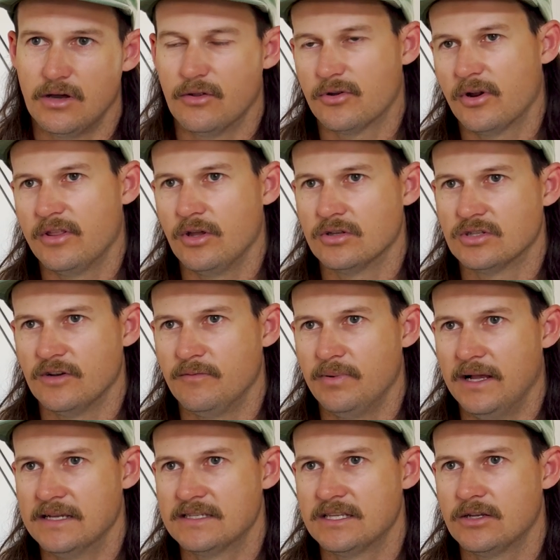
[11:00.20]
I'll throw the odd soft
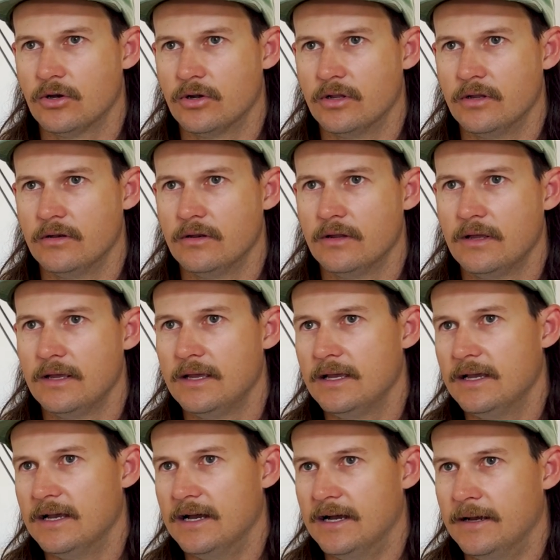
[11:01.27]
plastic on it,
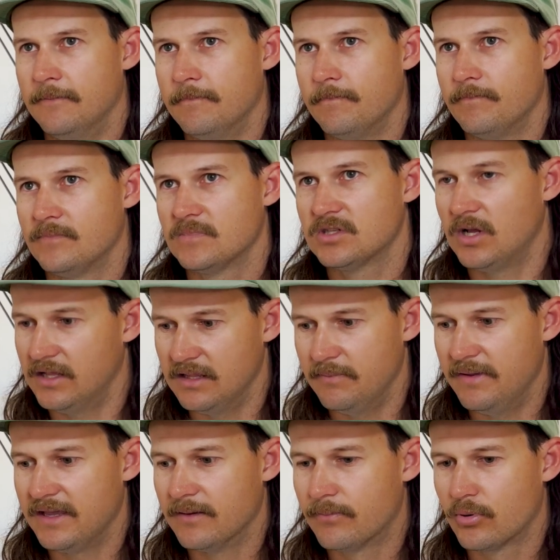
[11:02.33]
slightly
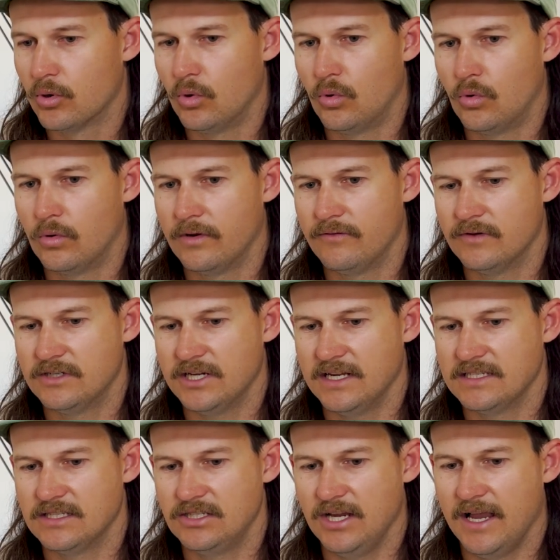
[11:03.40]
bigger prawn if we're
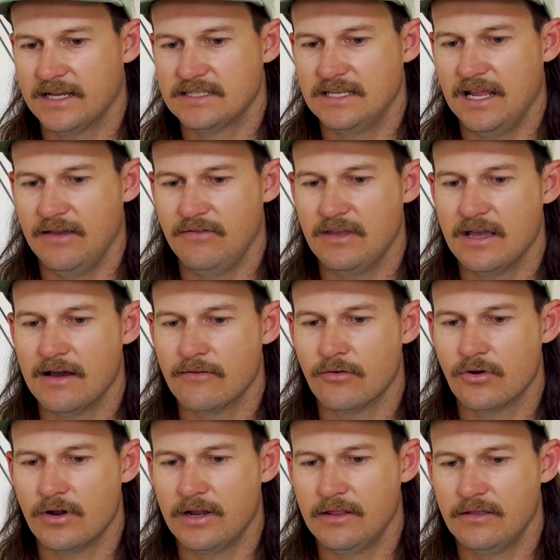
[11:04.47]
chasing jacks in heavy cover
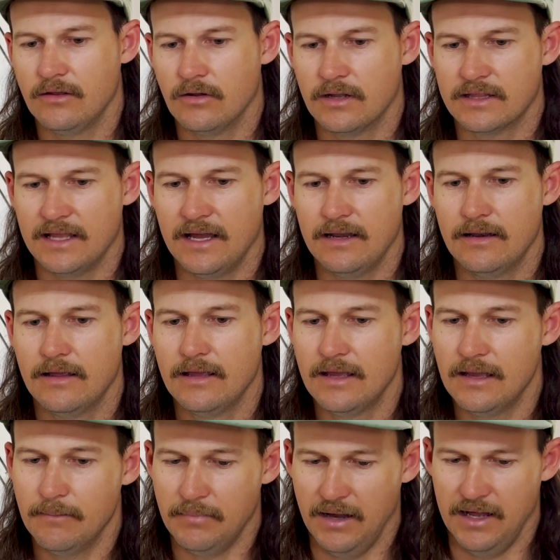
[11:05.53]
or anything like that.
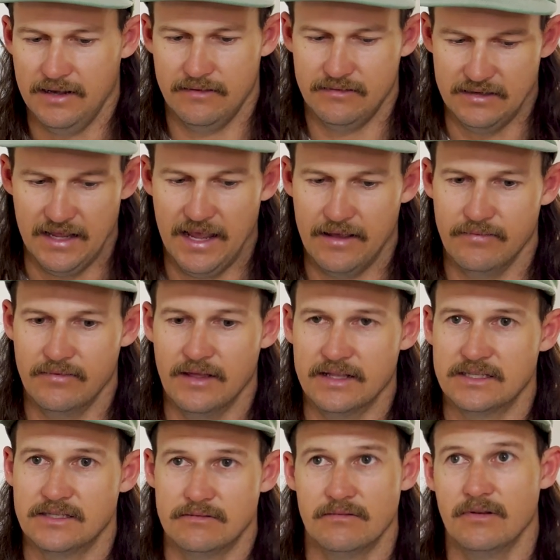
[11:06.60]
But yeah,
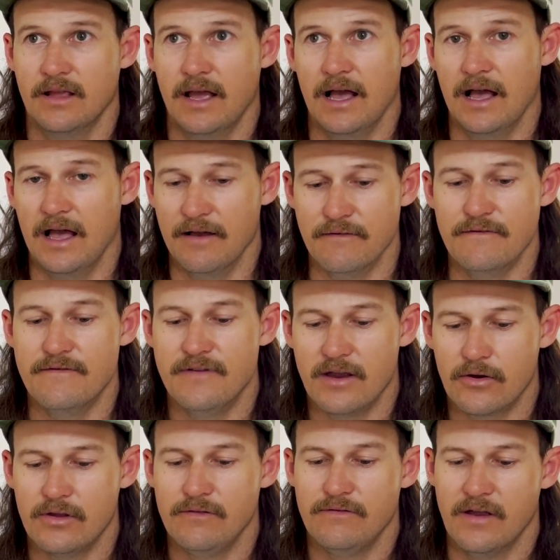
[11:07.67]
that's a
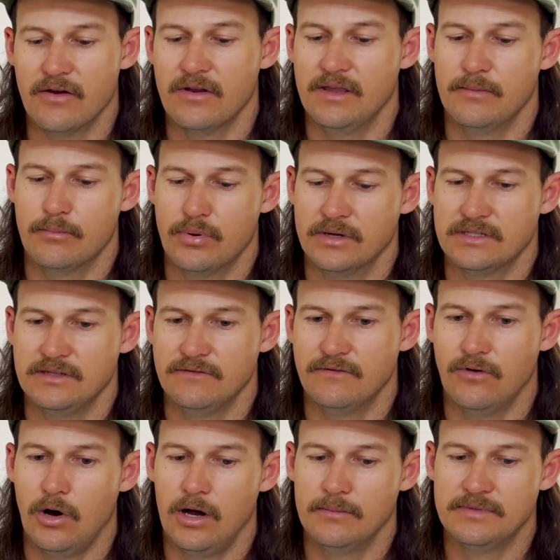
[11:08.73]
very, very impressive
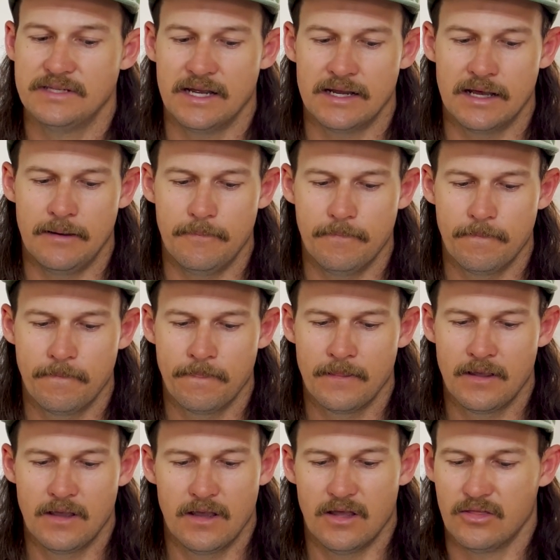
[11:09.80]
vibe setup.
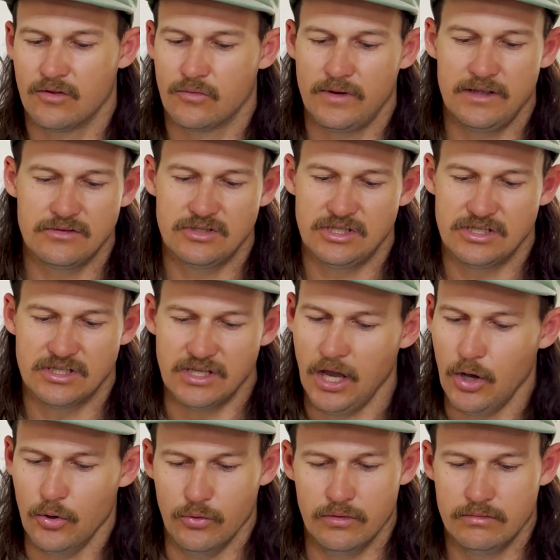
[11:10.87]
The reels just
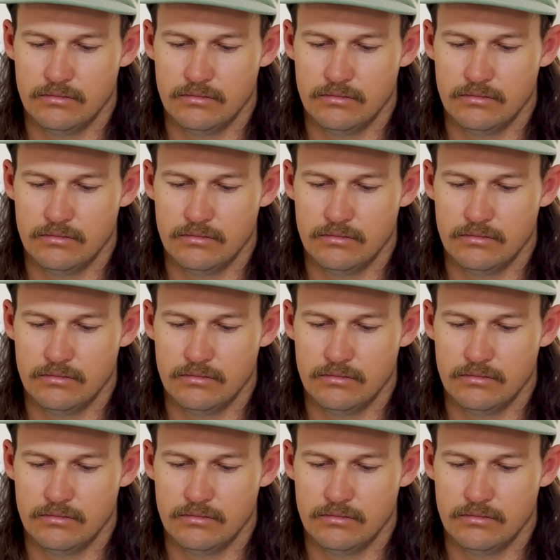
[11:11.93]
go.